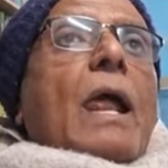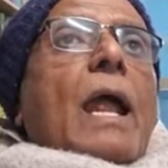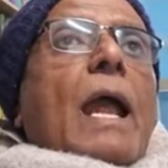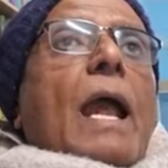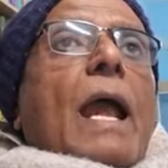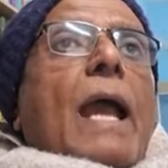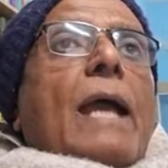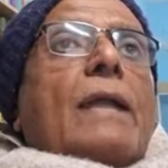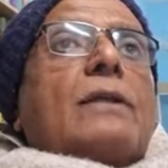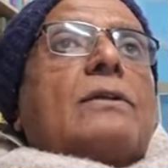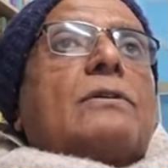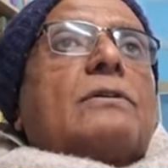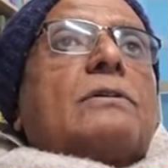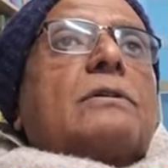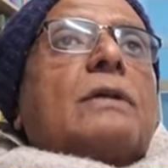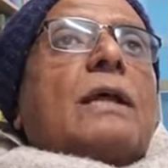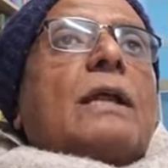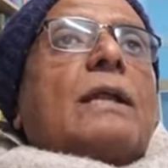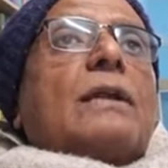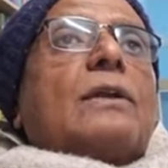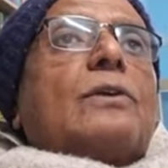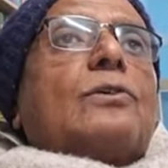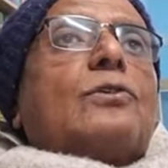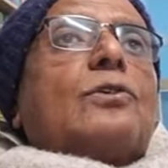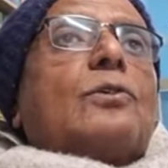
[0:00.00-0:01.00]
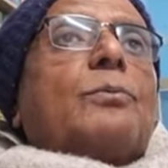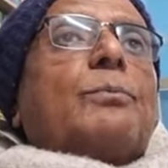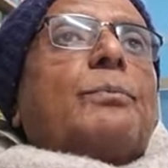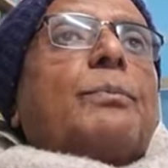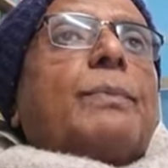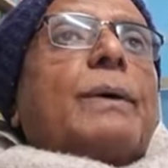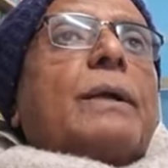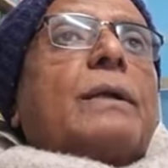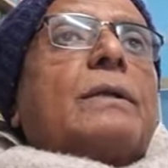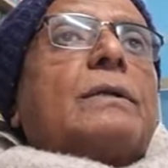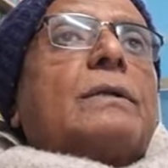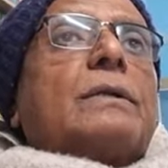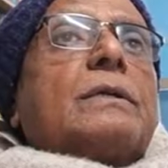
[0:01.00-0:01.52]
and sulk to
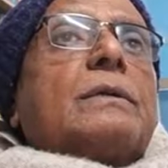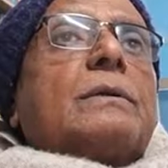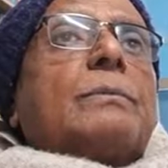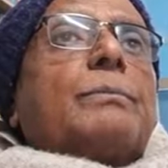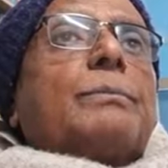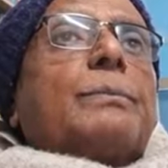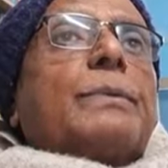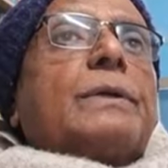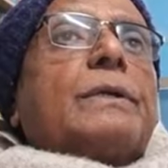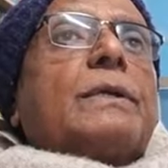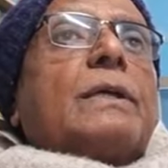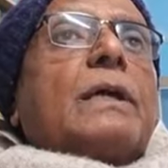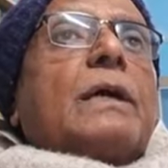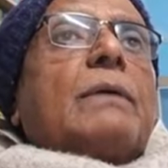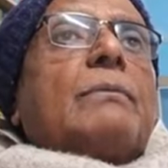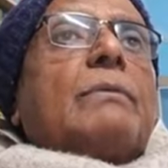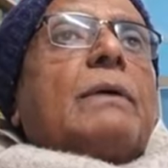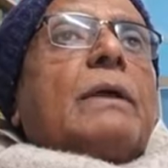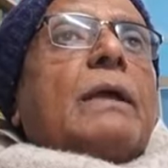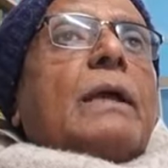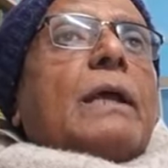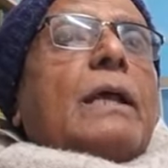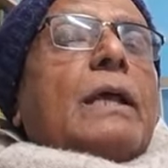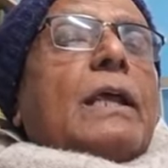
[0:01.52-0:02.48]
preserve